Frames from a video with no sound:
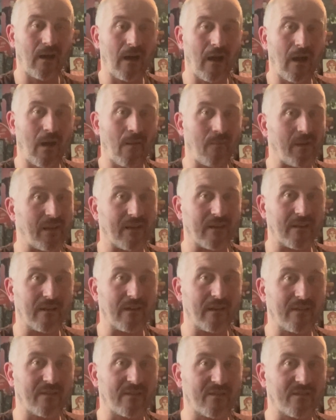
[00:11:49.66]
I mean,
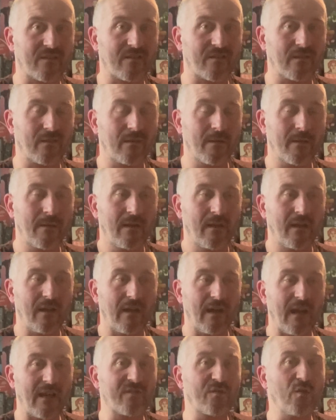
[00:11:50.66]
it's
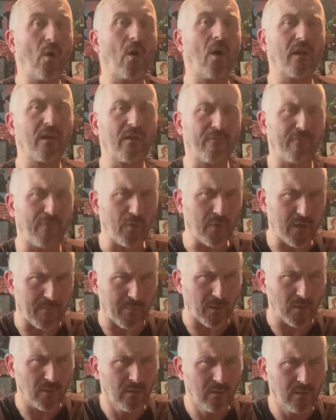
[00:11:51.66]
not
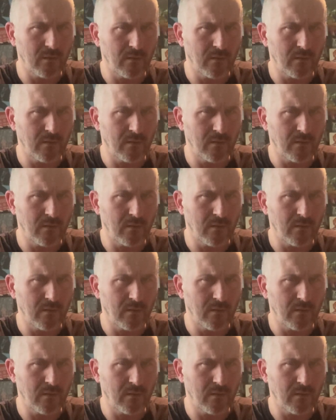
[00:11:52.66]
unavoidable,